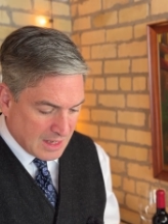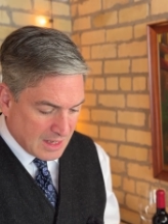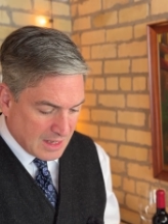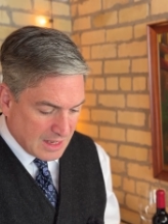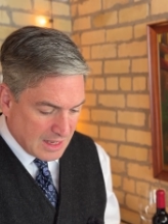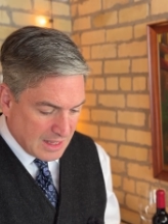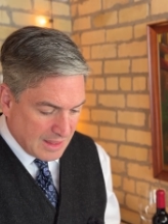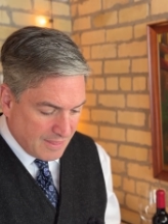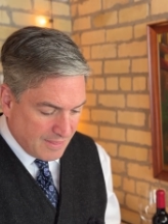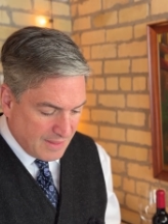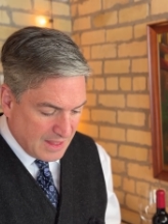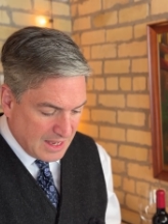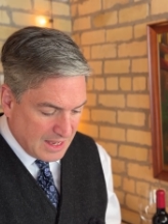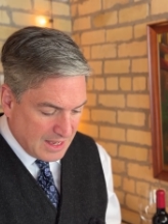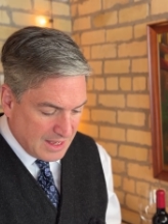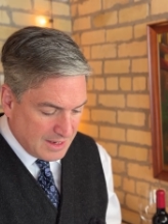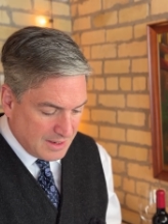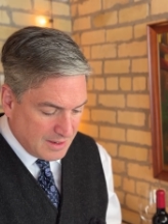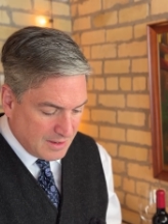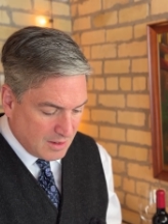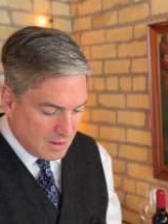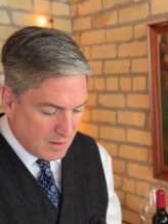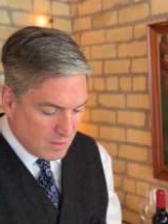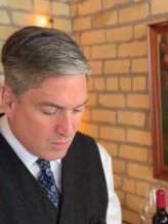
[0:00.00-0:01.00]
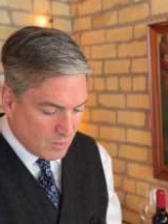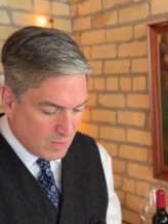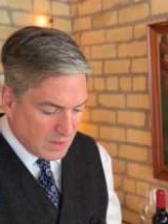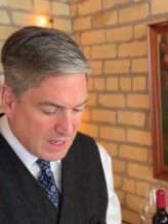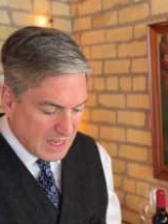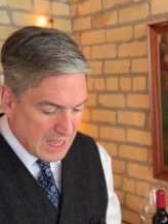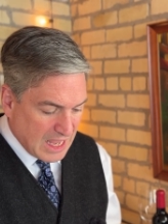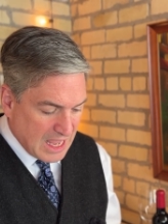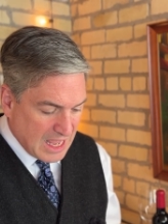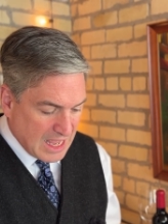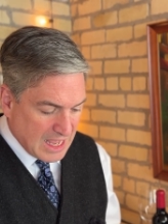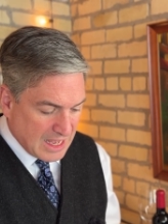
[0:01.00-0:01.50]
And then we
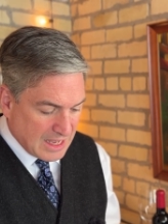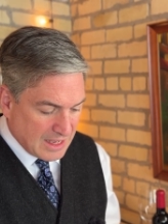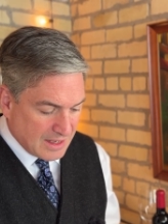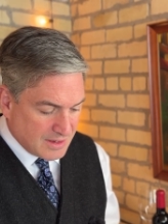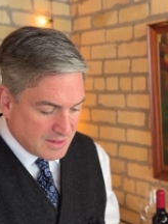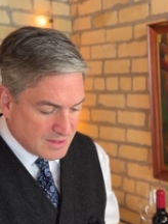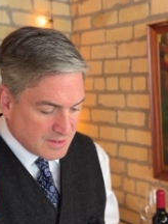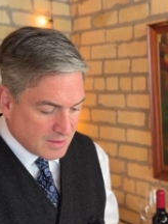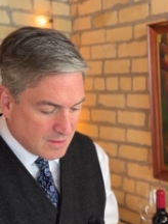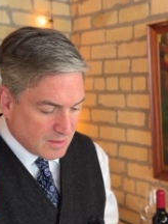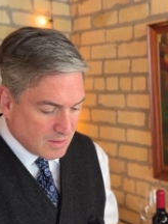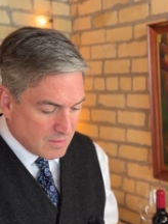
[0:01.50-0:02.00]
had